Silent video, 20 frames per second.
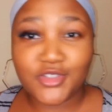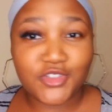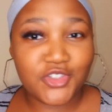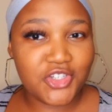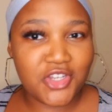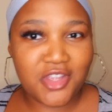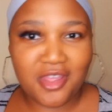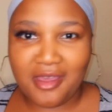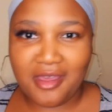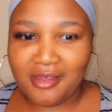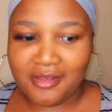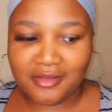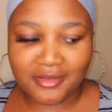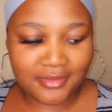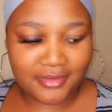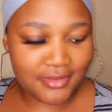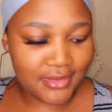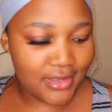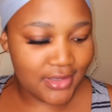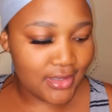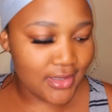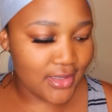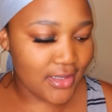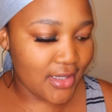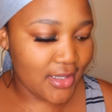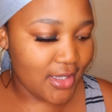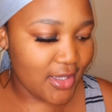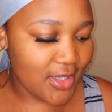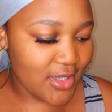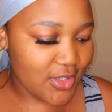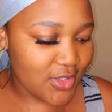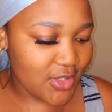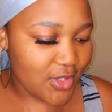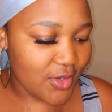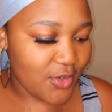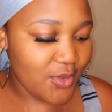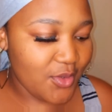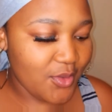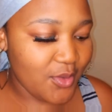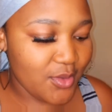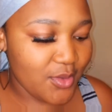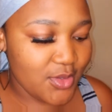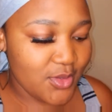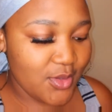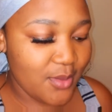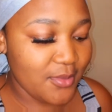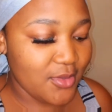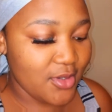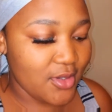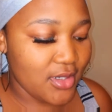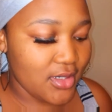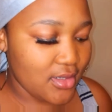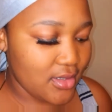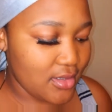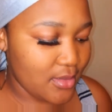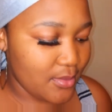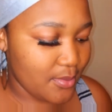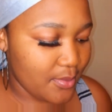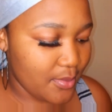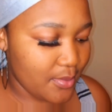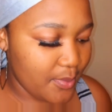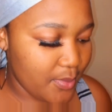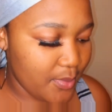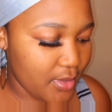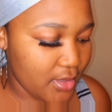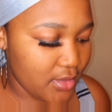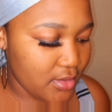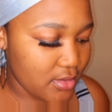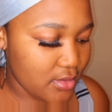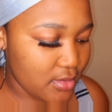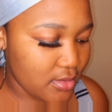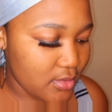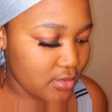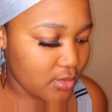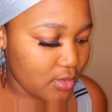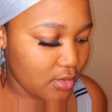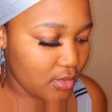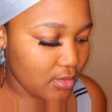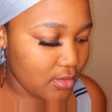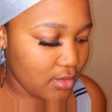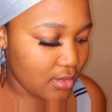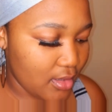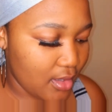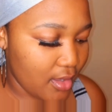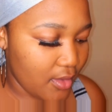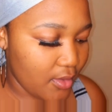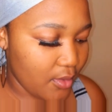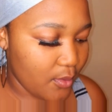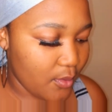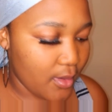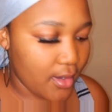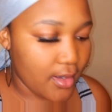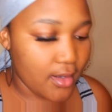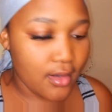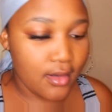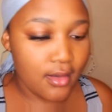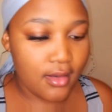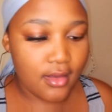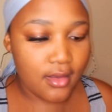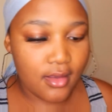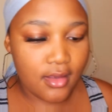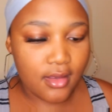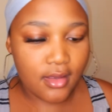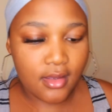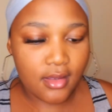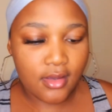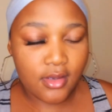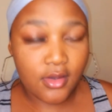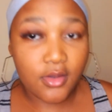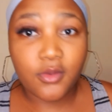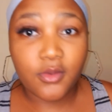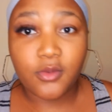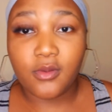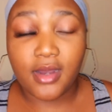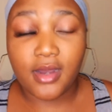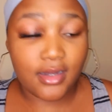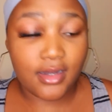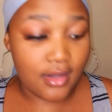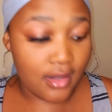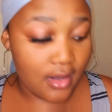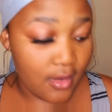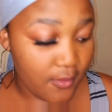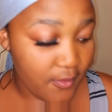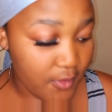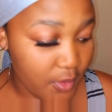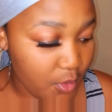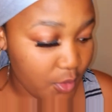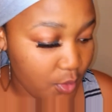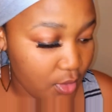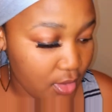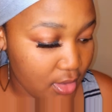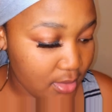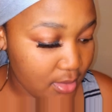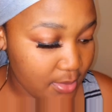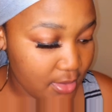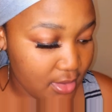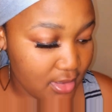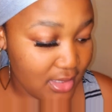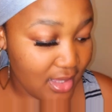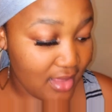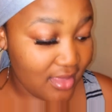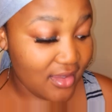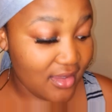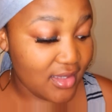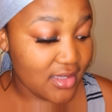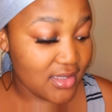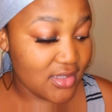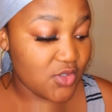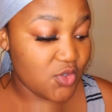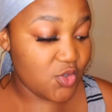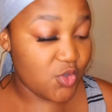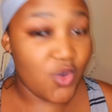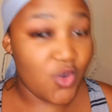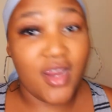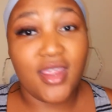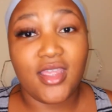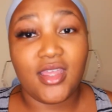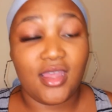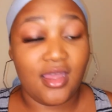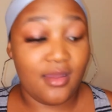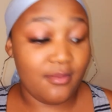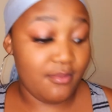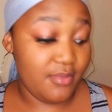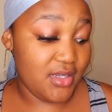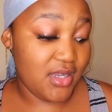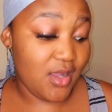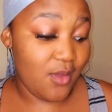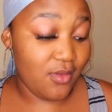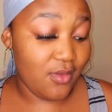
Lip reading: Ciao. So I don't know, so I'm gonna install the other one right now very quickly because I think it's drying up down